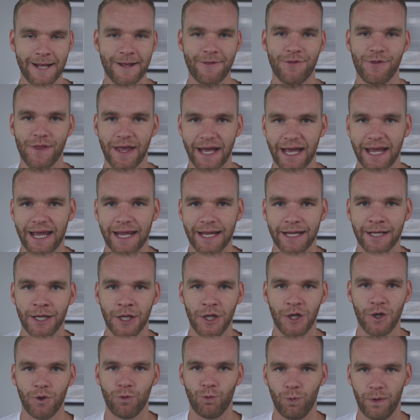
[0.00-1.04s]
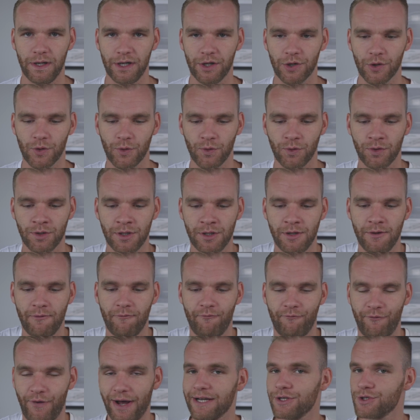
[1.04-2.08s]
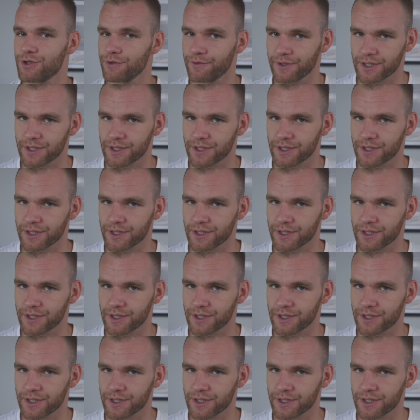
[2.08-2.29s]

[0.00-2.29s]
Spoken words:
they will find it too